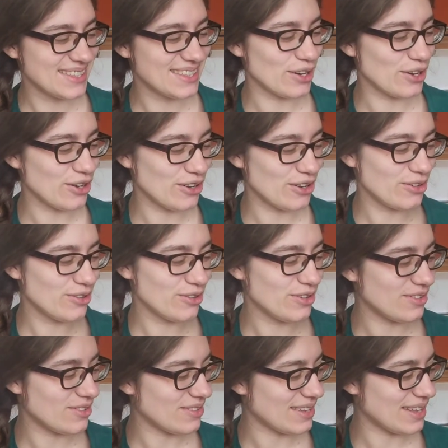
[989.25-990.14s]
For
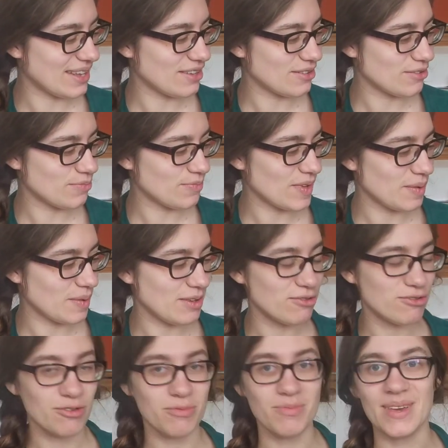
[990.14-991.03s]

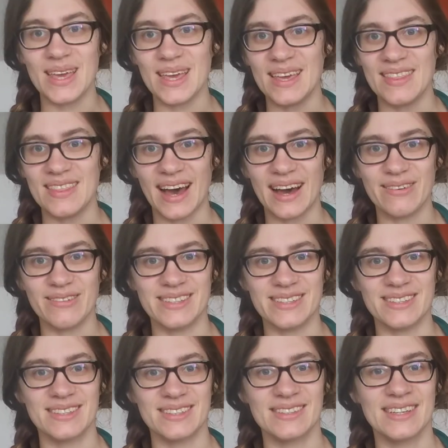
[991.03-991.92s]
me, that
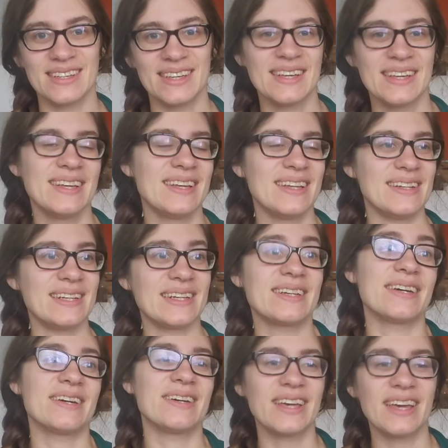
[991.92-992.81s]
was
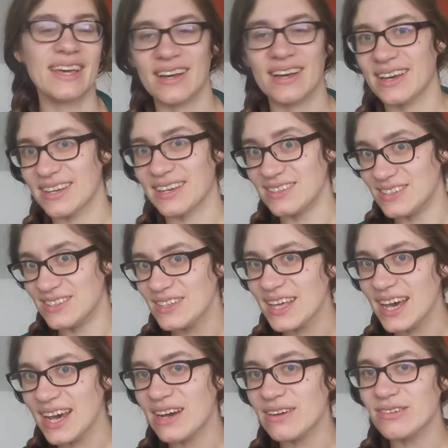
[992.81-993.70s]
like, okay, I can
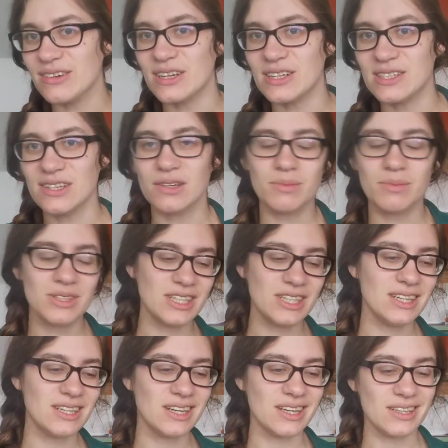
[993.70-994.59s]
do that. I've got a sewing
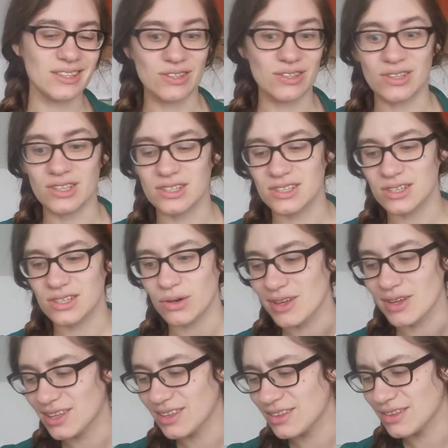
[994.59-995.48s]
machine. I can do the
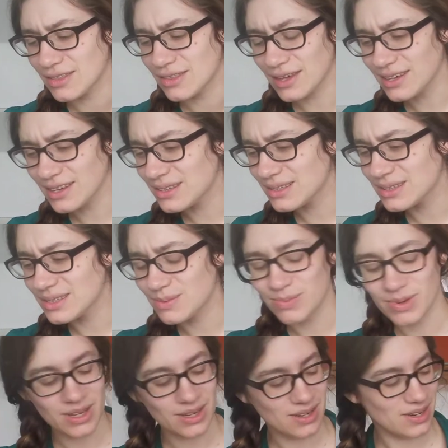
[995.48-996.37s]
sewing things,
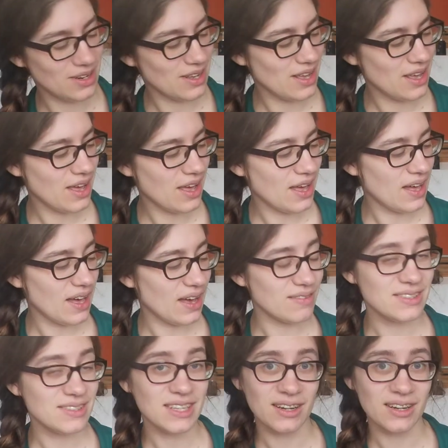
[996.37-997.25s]
but
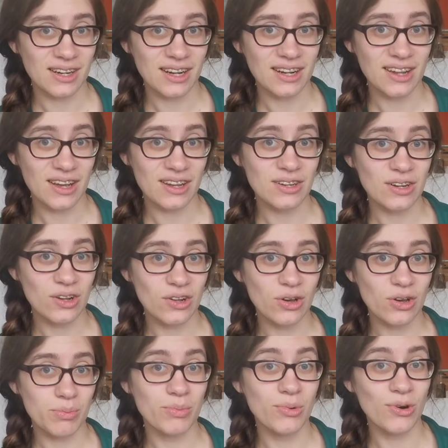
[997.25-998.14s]
I've certainly learned a
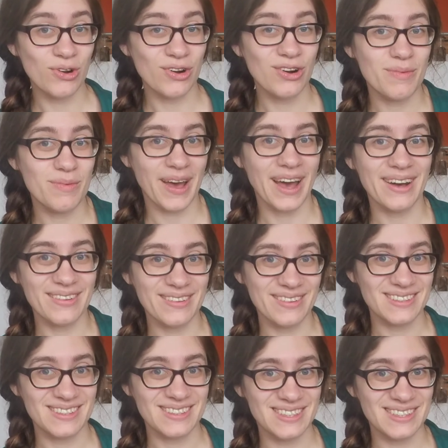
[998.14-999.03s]
lot more
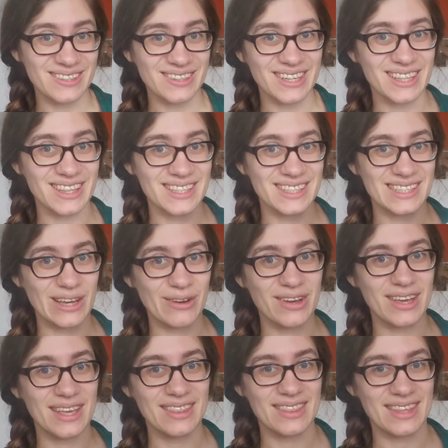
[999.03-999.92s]
about doing the
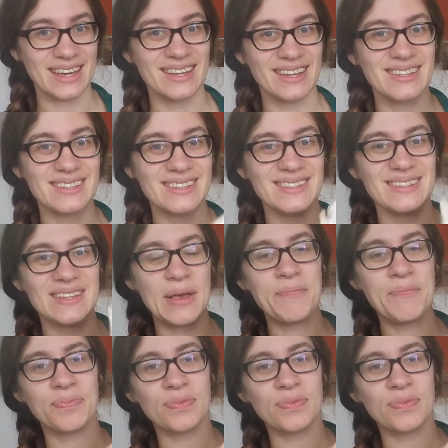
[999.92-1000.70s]
sewing things